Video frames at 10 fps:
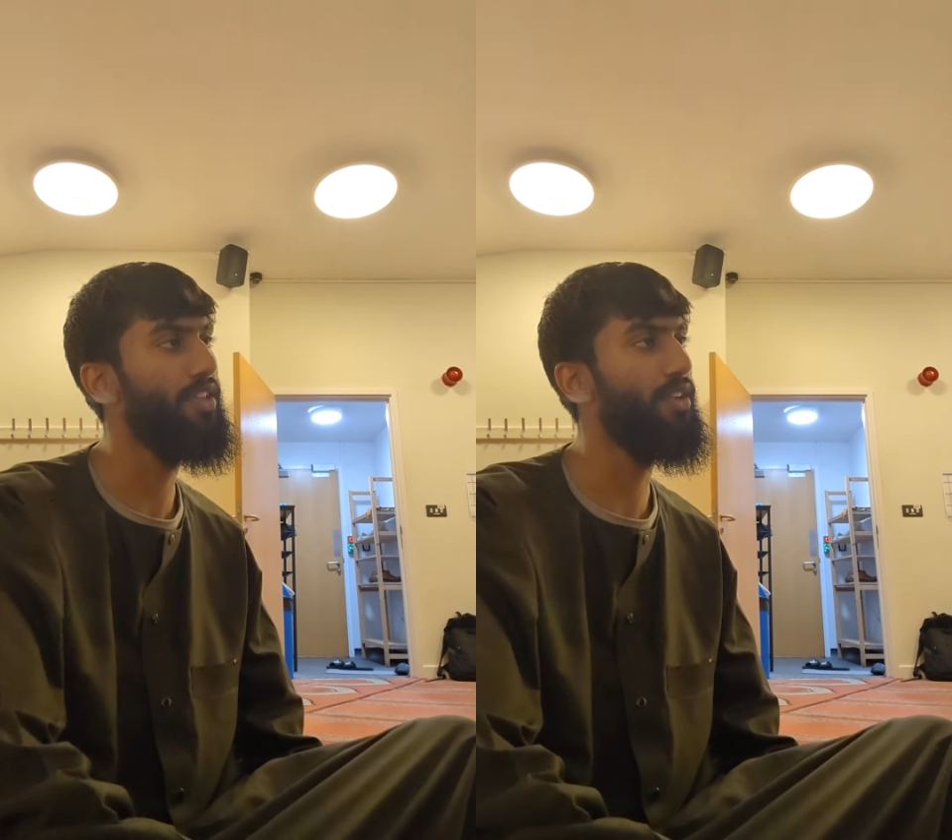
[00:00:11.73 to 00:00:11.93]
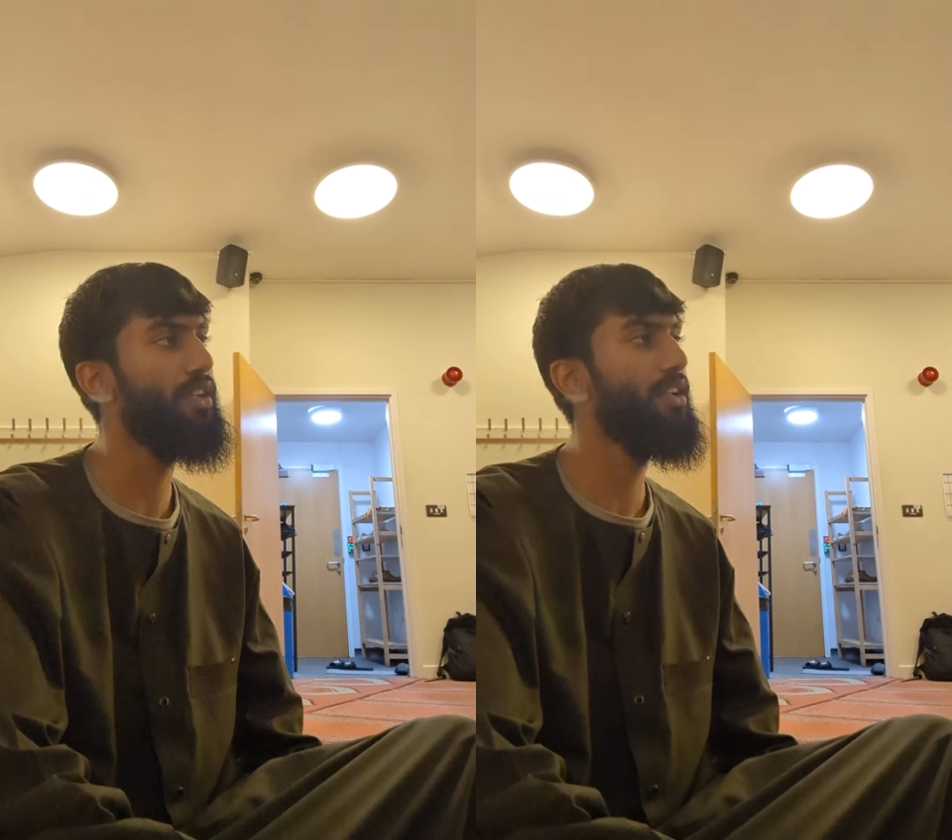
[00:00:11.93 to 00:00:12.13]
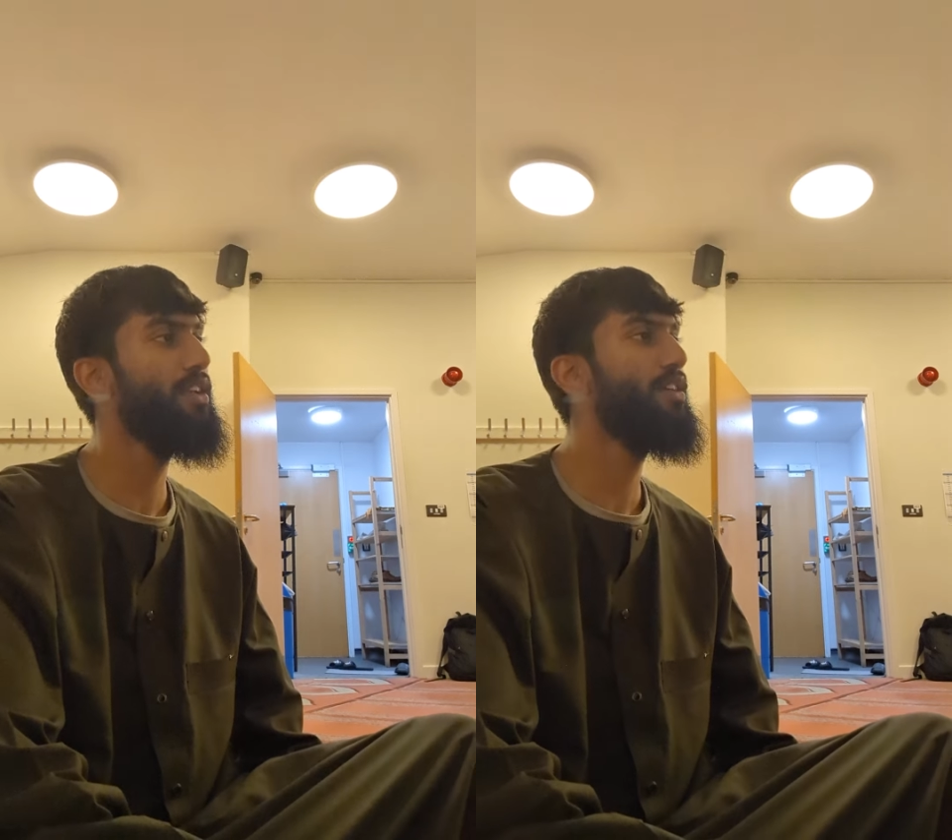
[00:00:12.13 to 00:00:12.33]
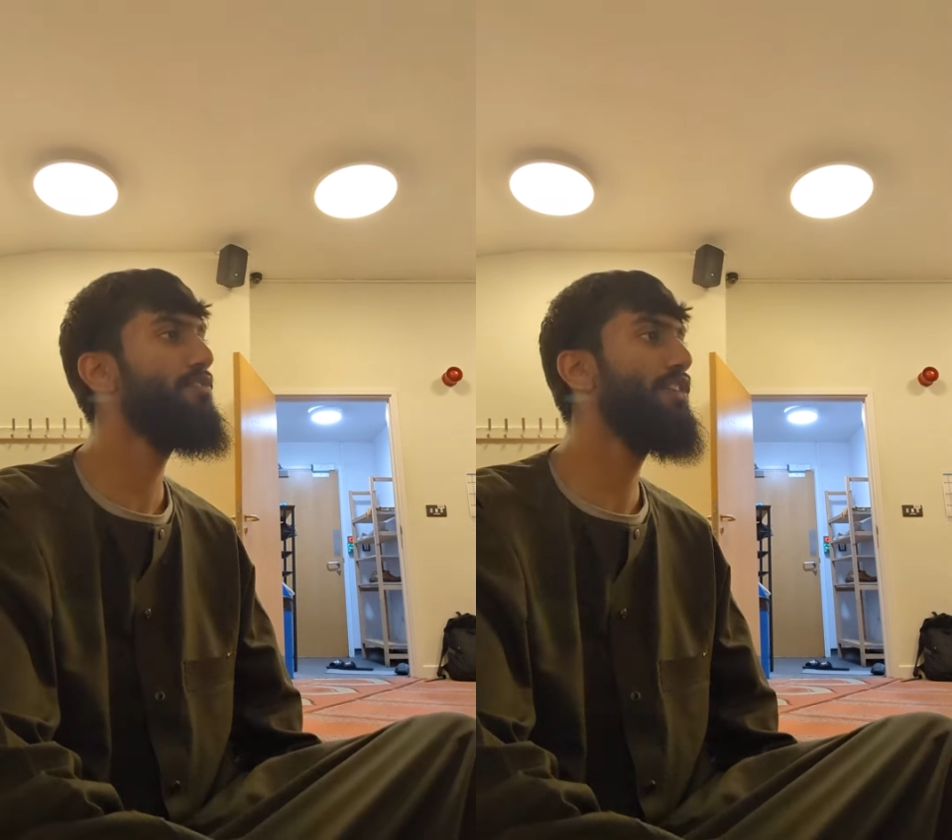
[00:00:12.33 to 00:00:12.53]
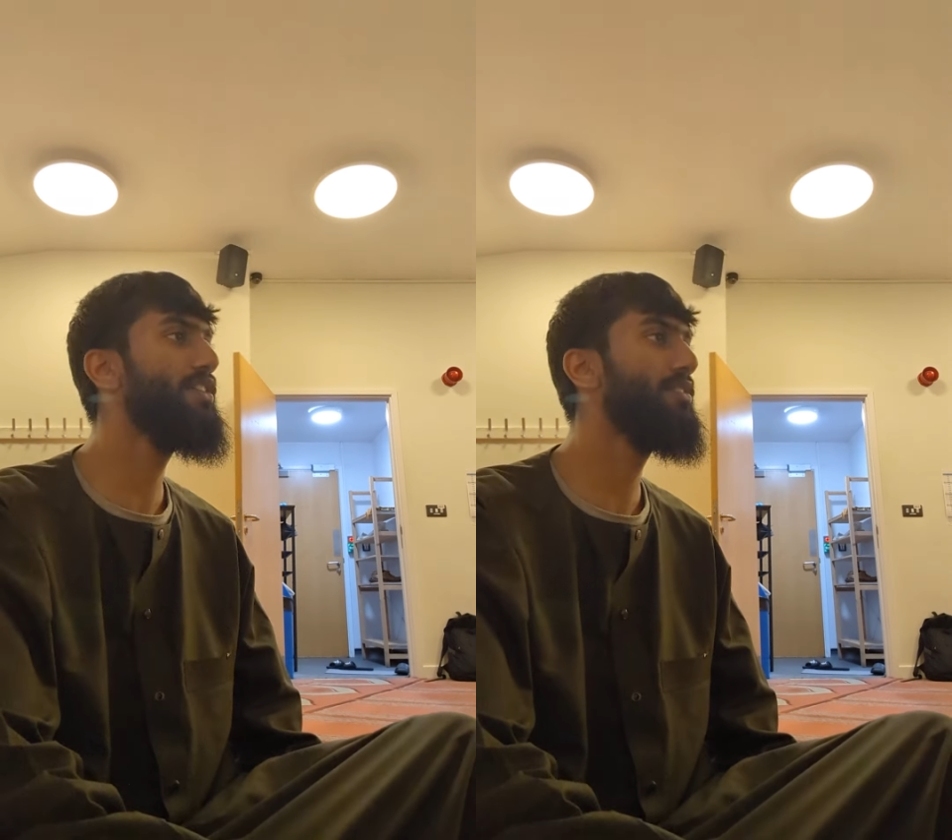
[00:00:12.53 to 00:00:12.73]
Okay, the
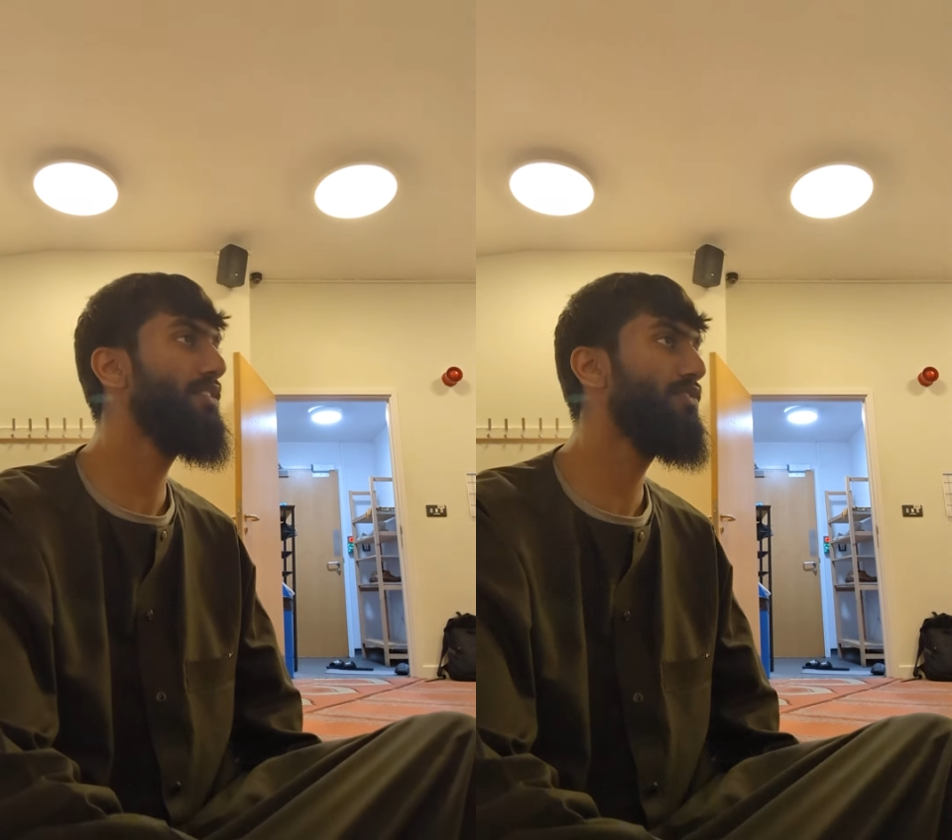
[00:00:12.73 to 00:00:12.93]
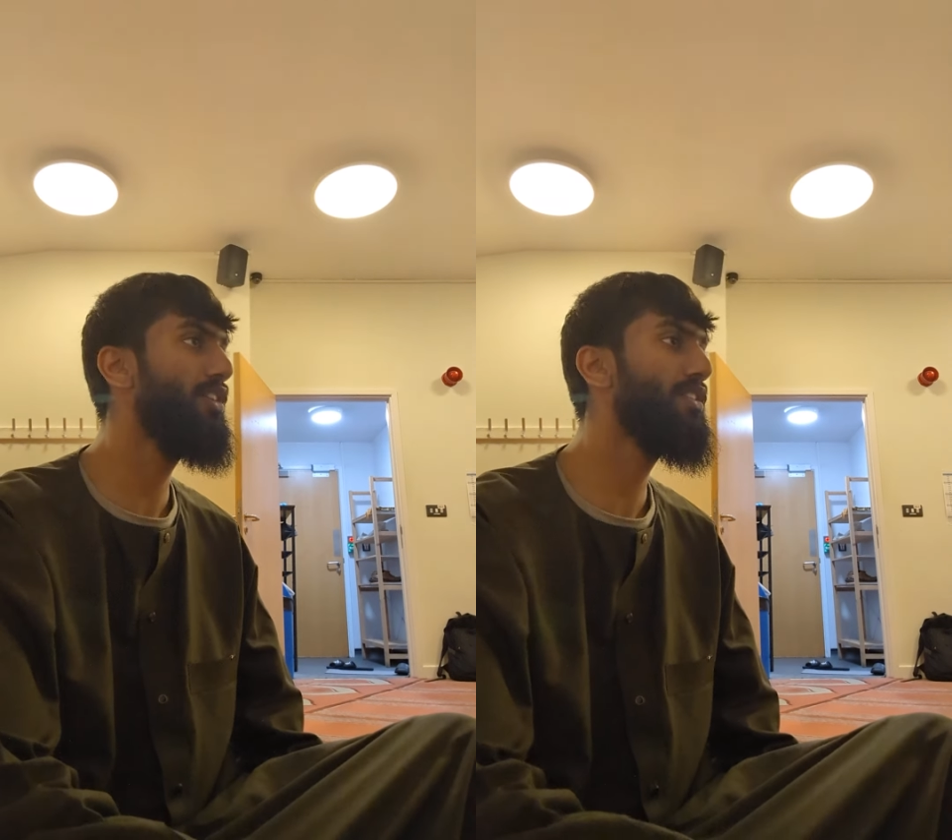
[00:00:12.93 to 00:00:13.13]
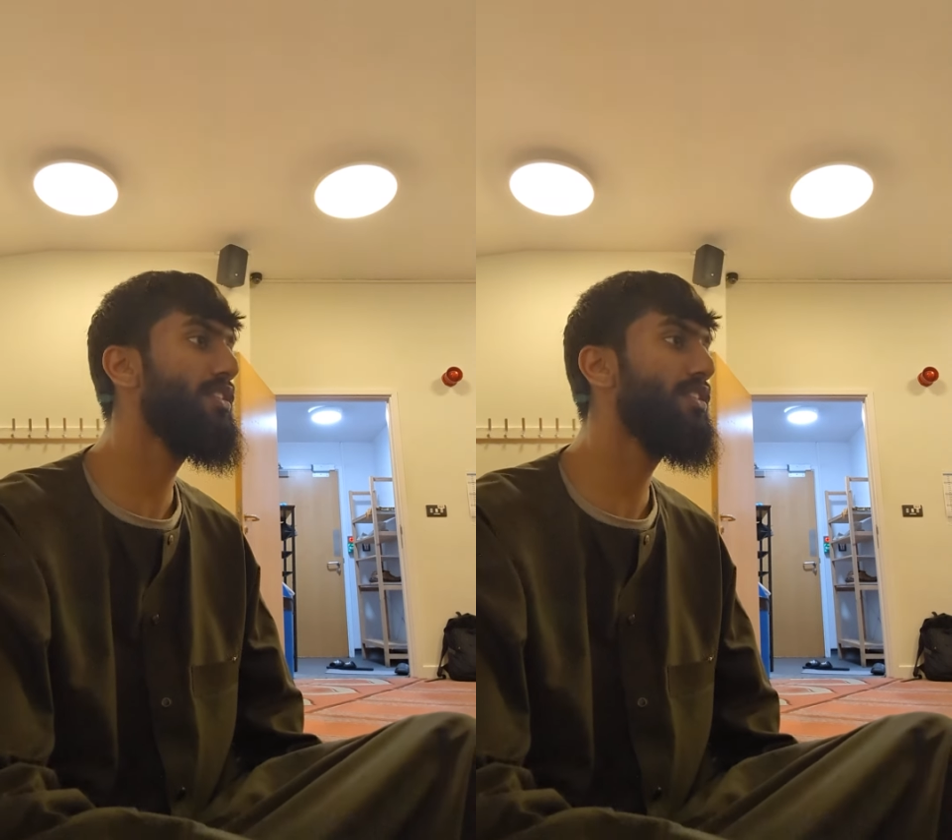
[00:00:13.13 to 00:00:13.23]
first thing first